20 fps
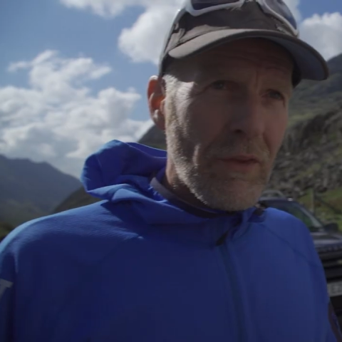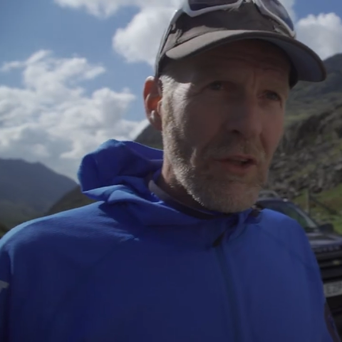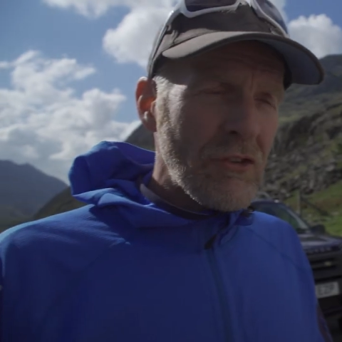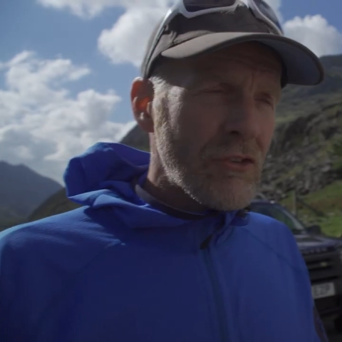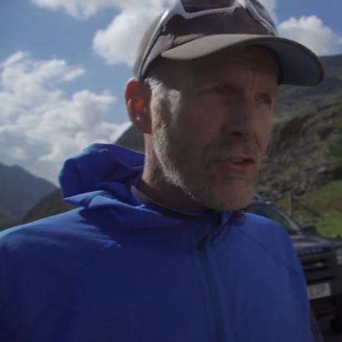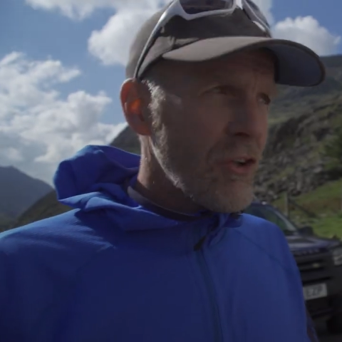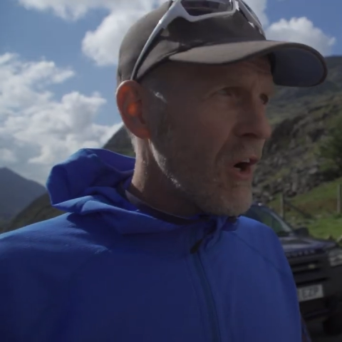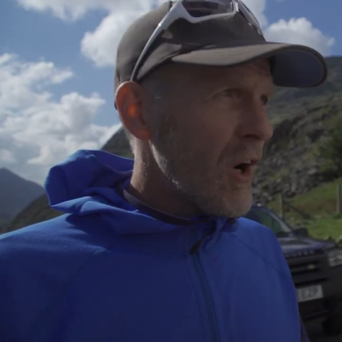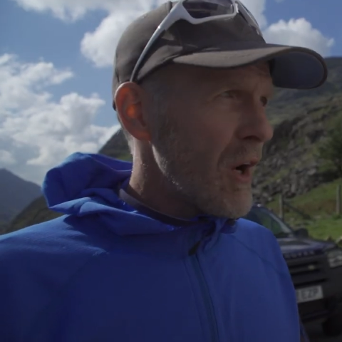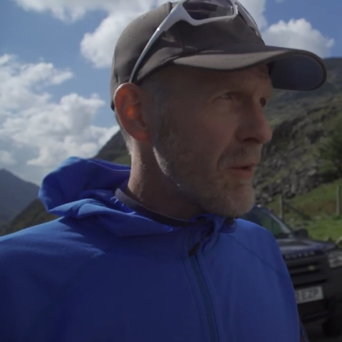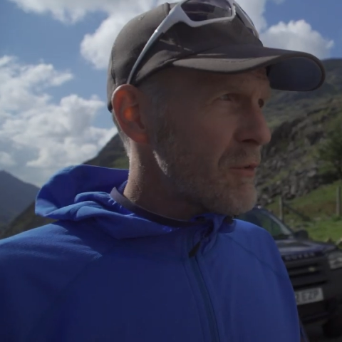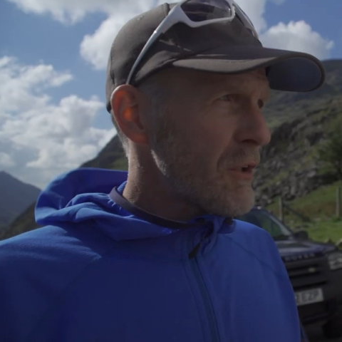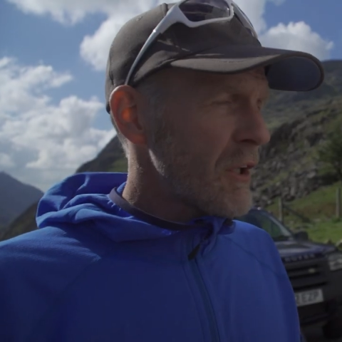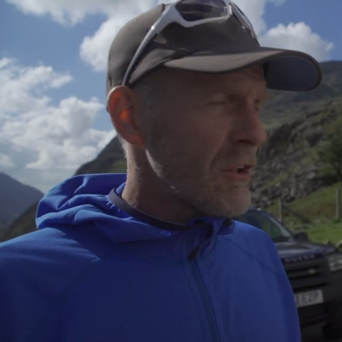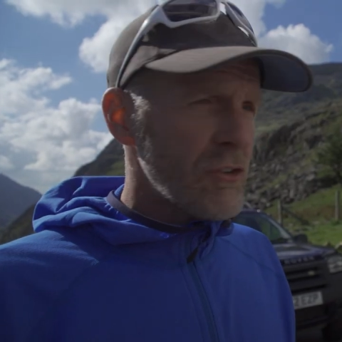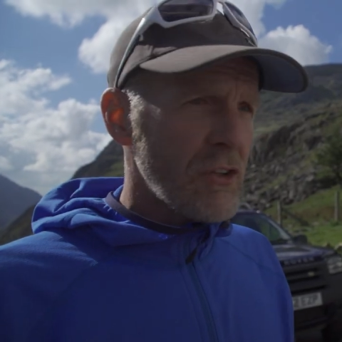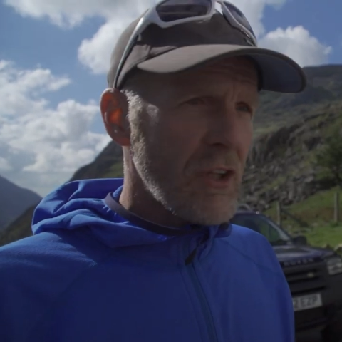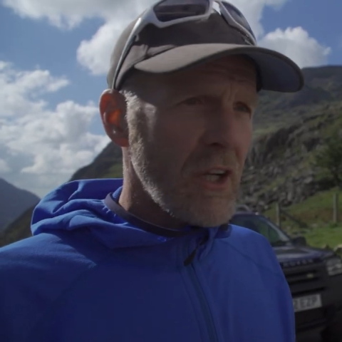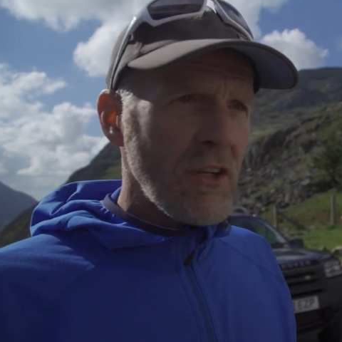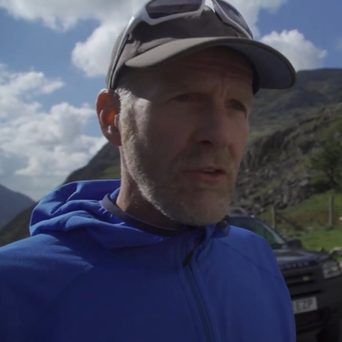This time's
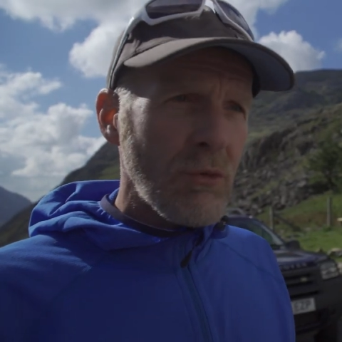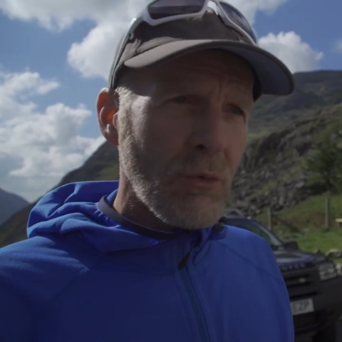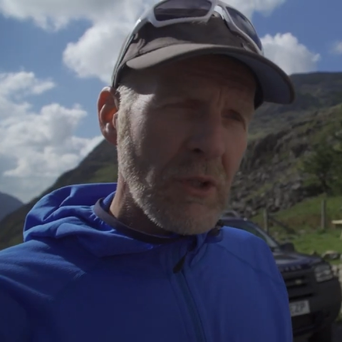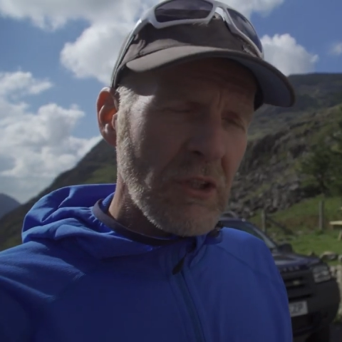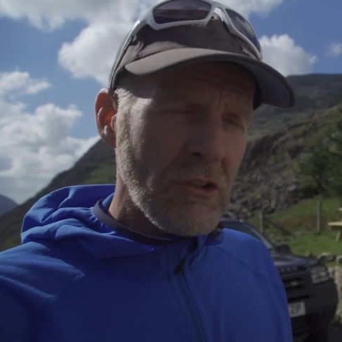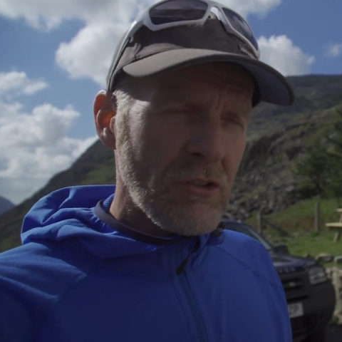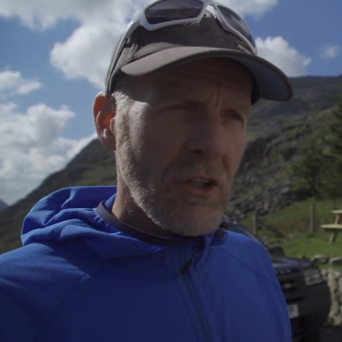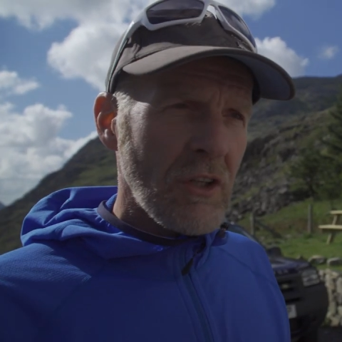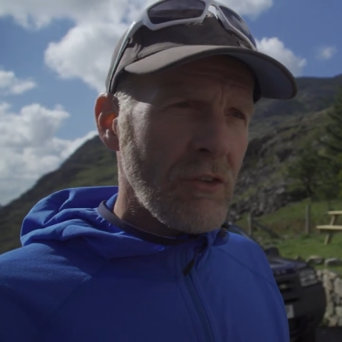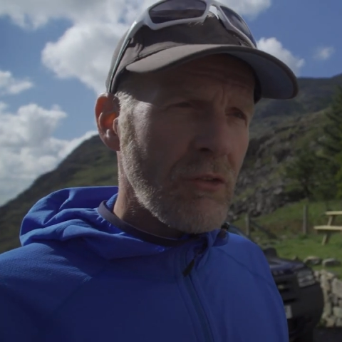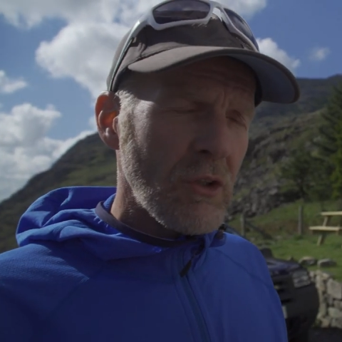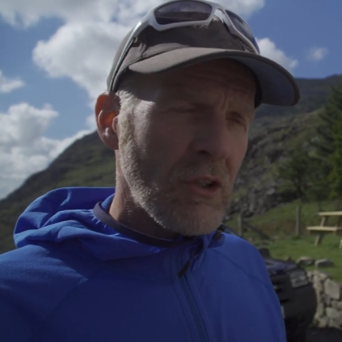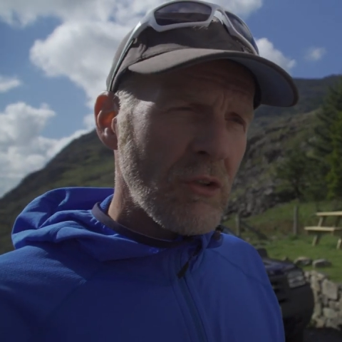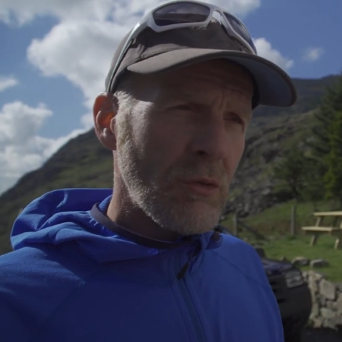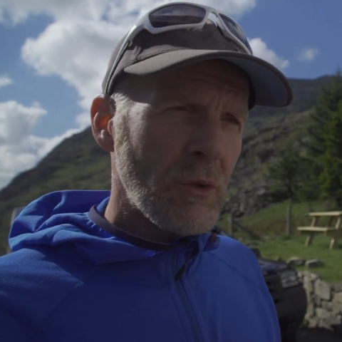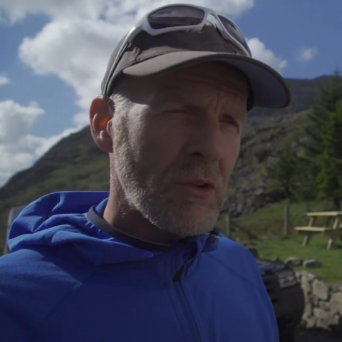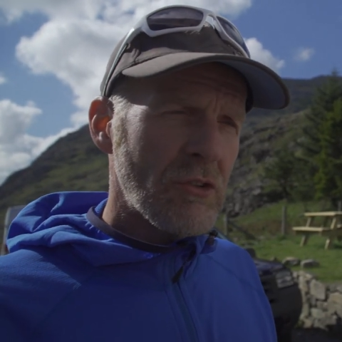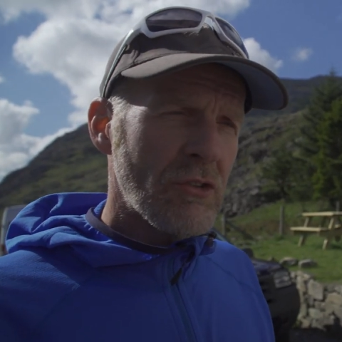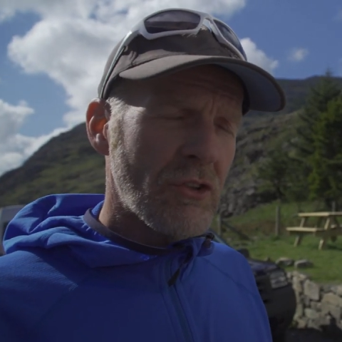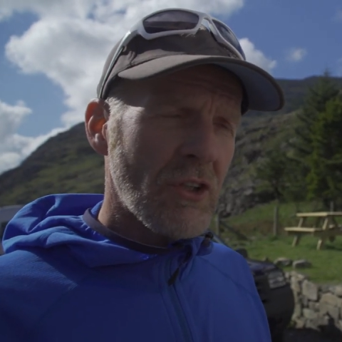unchanged. Even, even if
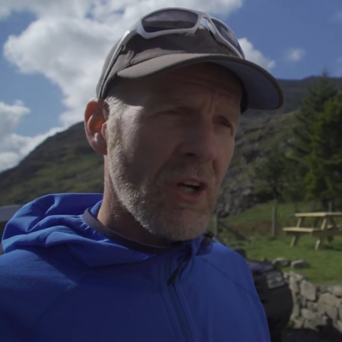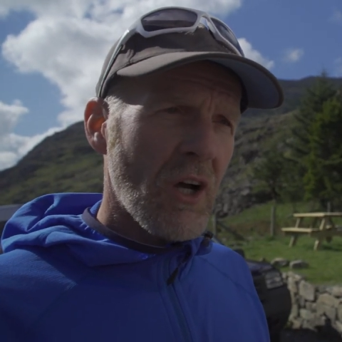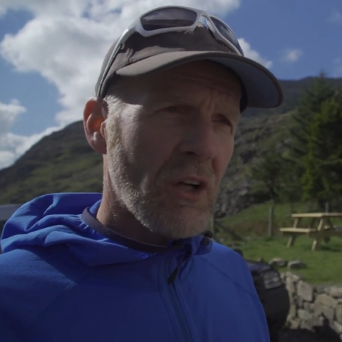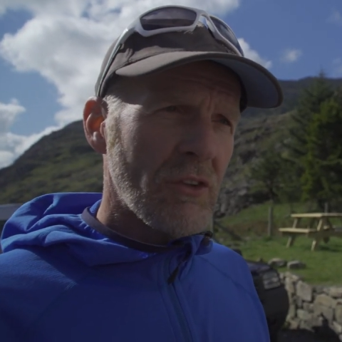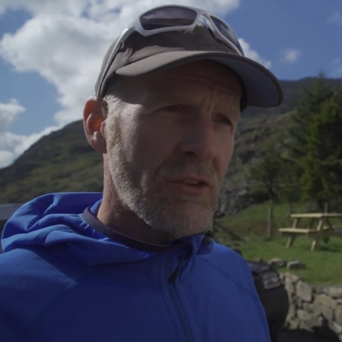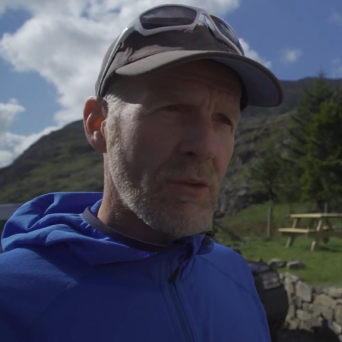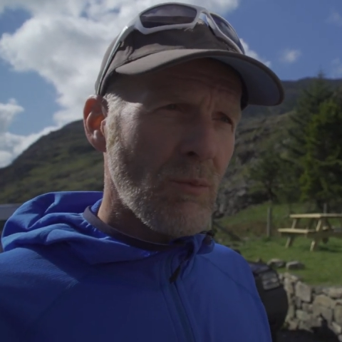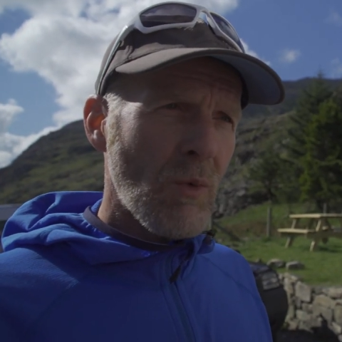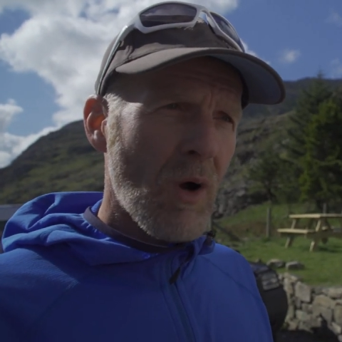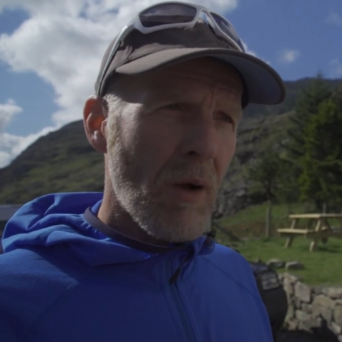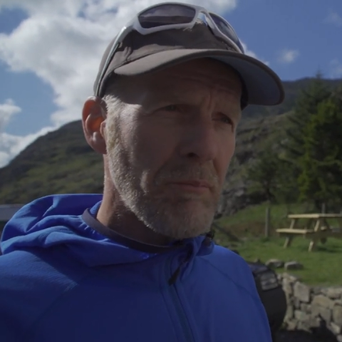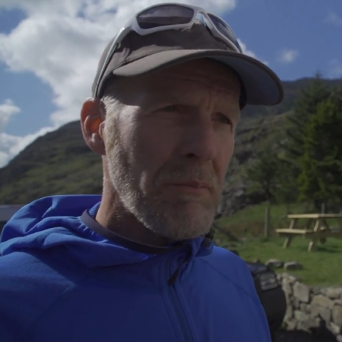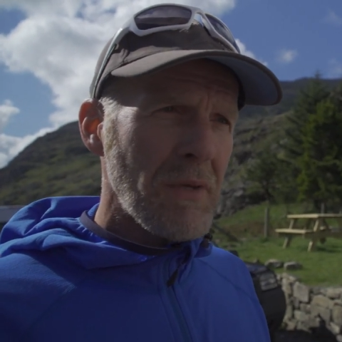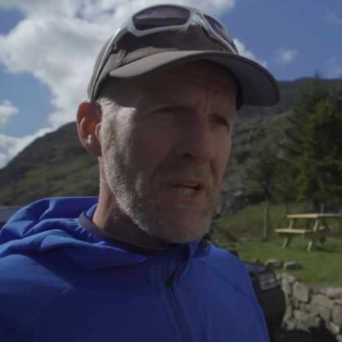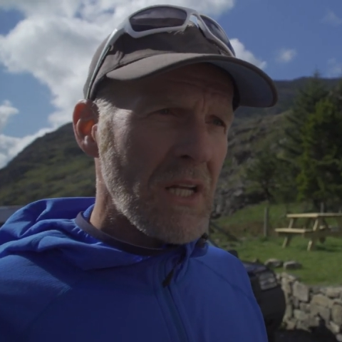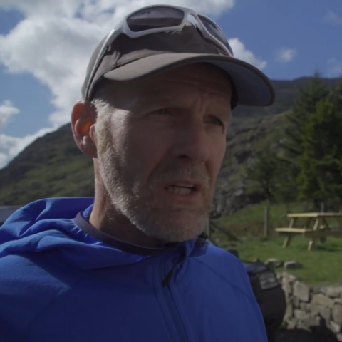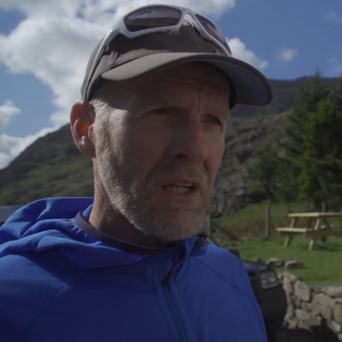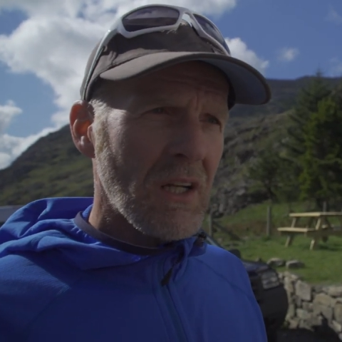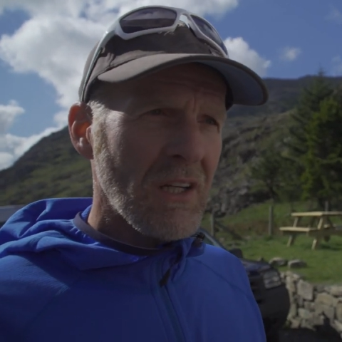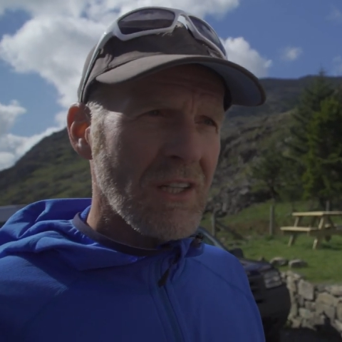we'd started one
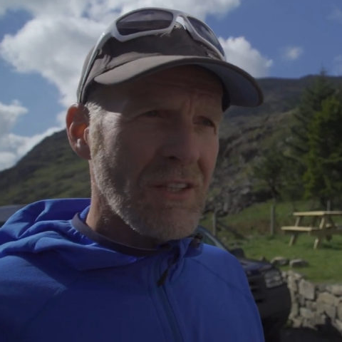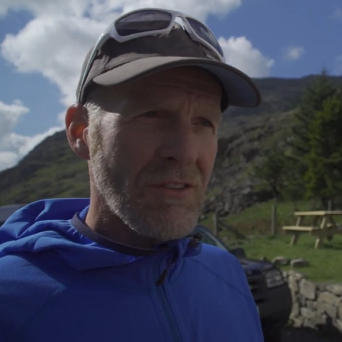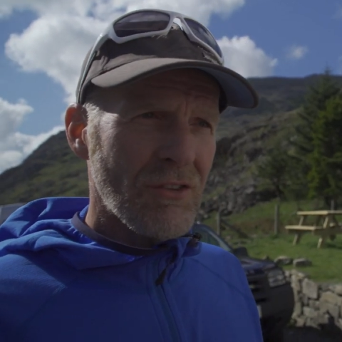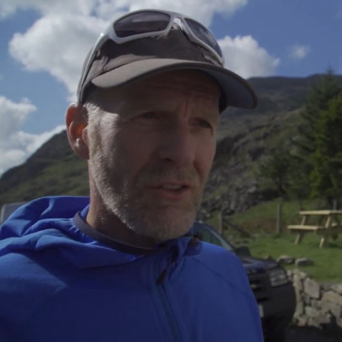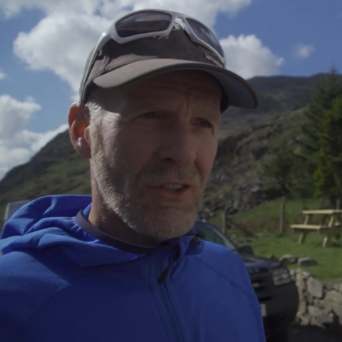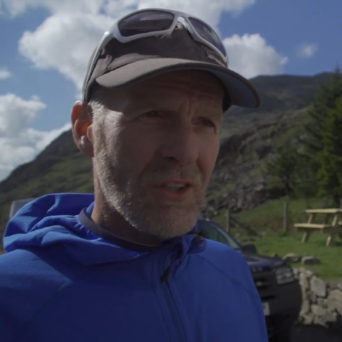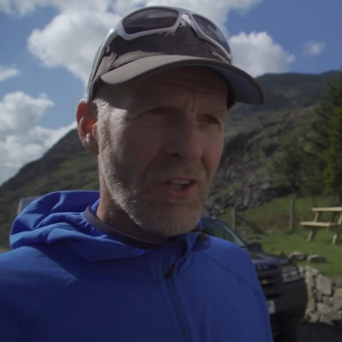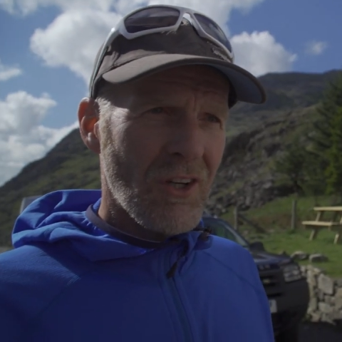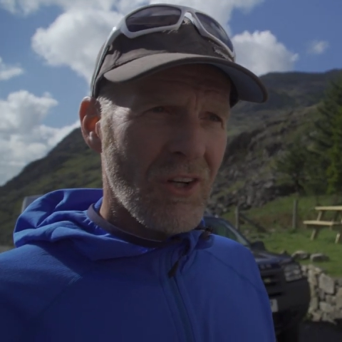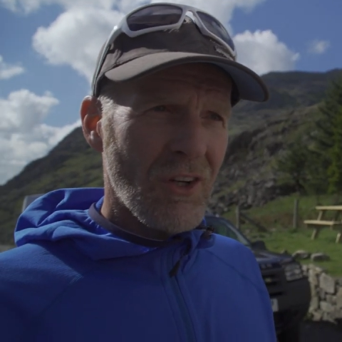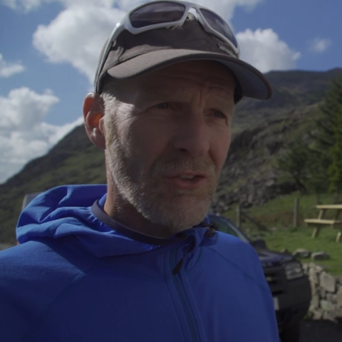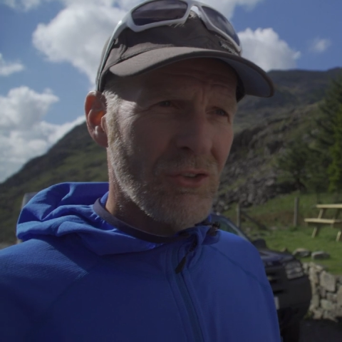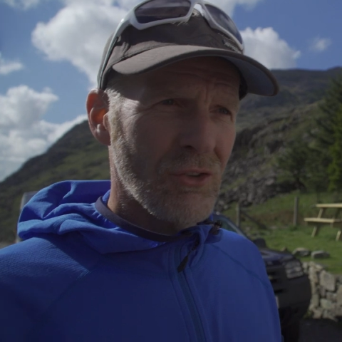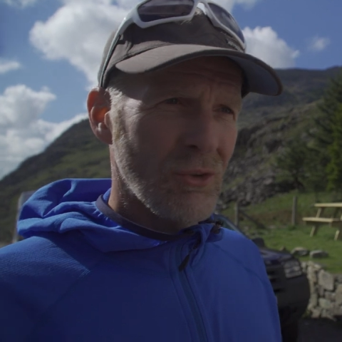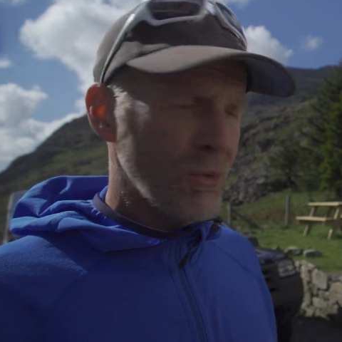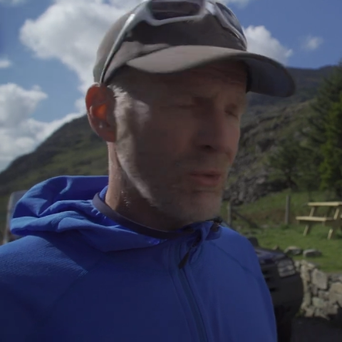minute late from the castle,